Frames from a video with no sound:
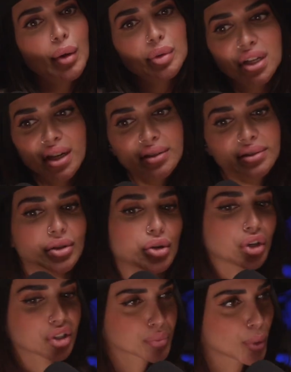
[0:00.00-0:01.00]
nowadays
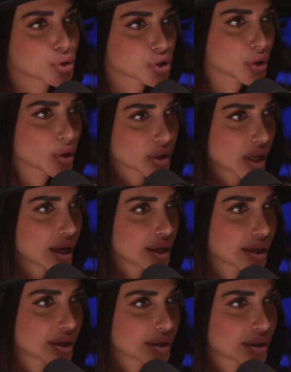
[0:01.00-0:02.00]
their exposure
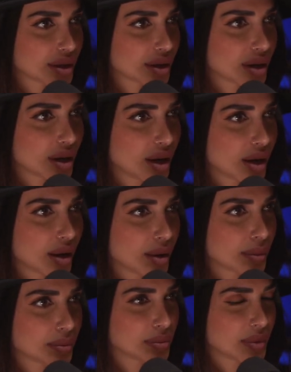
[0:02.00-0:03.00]
online
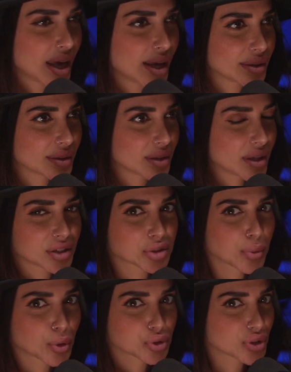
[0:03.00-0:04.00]
and the
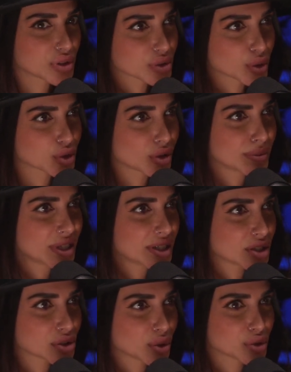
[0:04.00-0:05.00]
exposure on social
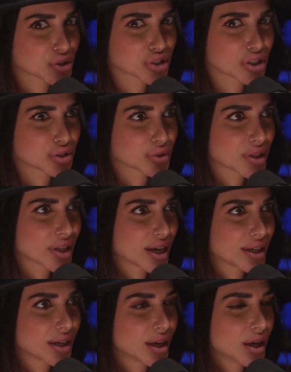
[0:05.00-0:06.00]
media shows children
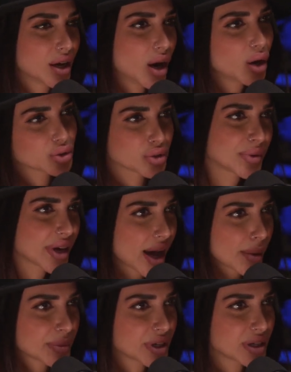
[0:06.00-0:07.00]
that, to be
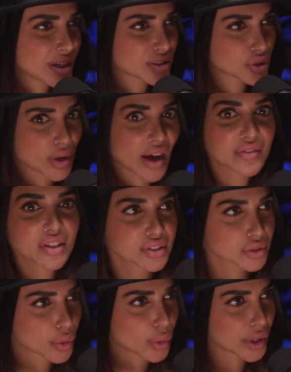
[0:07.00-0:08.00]
happy, it's to have
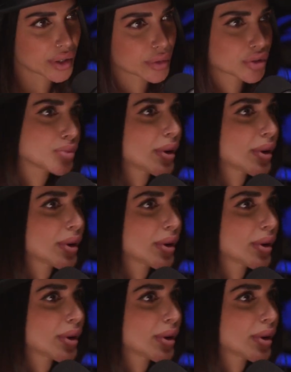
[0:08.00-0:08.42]
this toy or